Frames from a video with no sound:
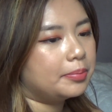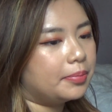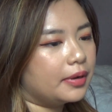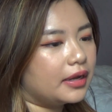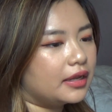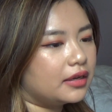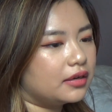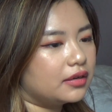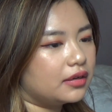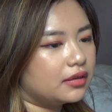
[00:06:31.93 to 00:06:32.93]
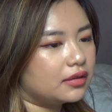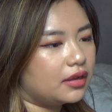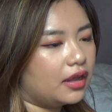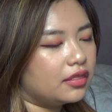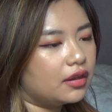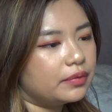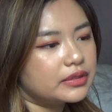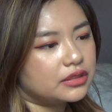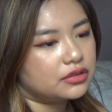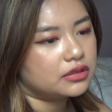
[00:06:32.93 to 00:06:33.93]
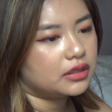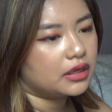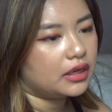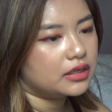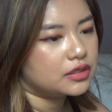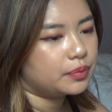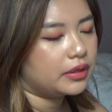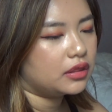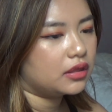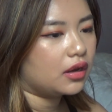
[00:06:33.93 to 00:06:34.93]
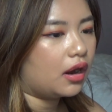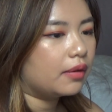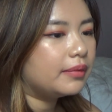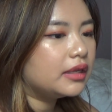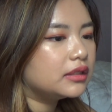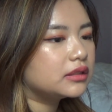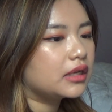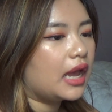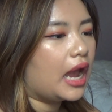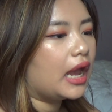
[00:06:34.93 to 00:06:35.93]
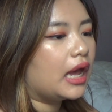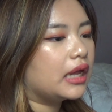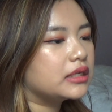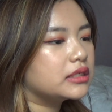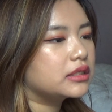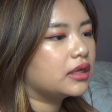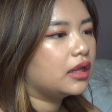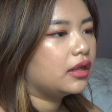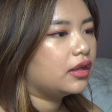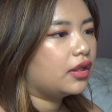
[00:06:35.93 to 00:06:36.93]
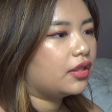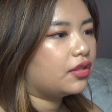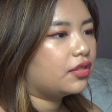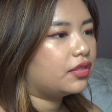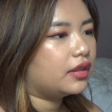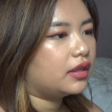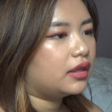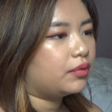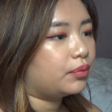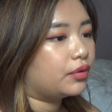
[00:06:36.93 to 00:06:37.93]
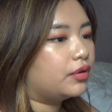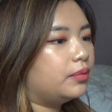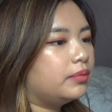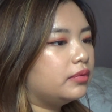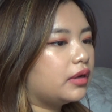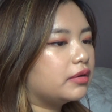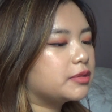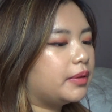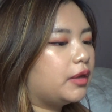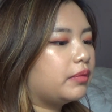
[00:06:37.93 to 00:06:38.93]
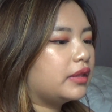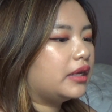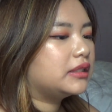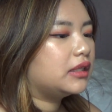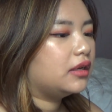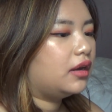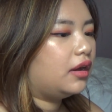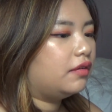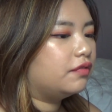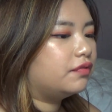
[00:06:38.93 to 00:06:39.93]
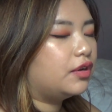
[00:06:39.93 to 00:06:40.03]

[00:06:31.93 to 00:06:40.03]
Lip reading: But I thought it was interesting because with the garment and the room, I was playing with the idea of